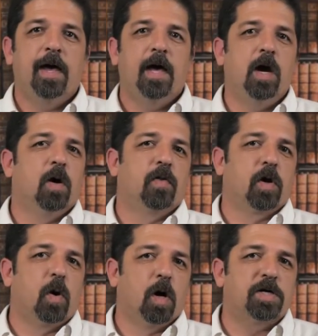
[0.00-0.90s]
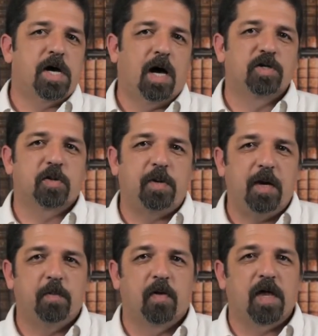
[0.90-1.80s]
Here, the Lord tells the
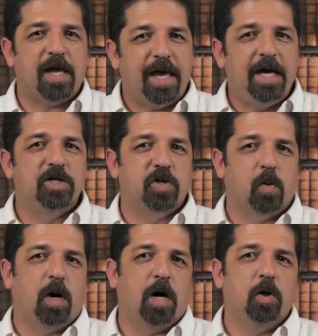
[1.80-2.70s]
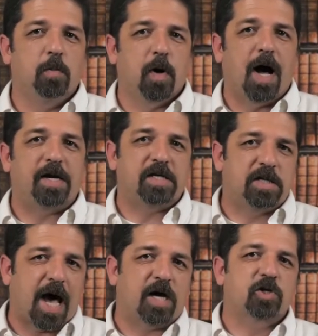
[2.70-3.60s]
people that he is the one who brought
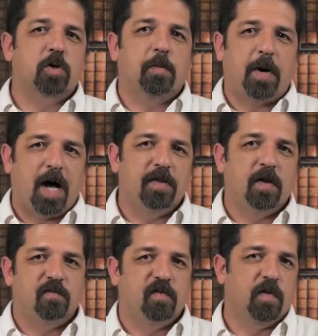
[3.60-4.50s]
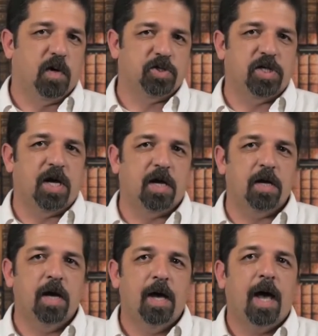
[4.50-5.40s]
disaster upon them for their
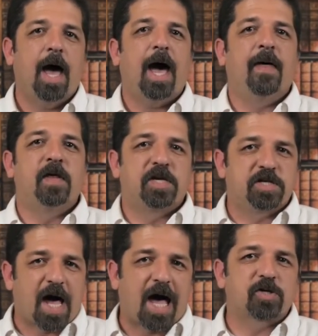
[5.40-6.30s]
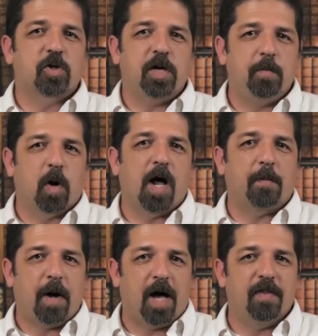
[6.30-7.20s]
sin, and the disaster he brought
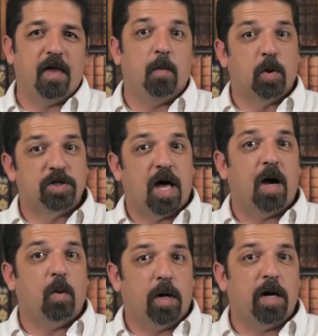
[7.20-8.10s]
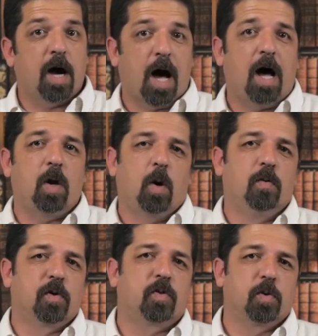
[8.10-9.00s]
upon them was like when God
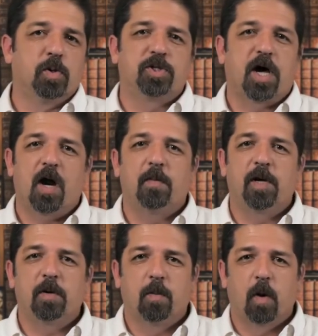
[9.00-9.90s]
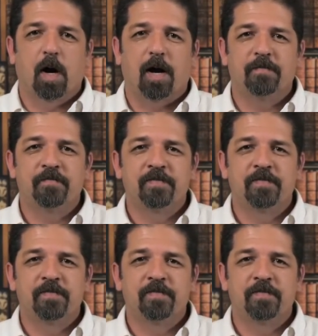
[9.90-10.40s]
overthrew Sodom and Gomorrah.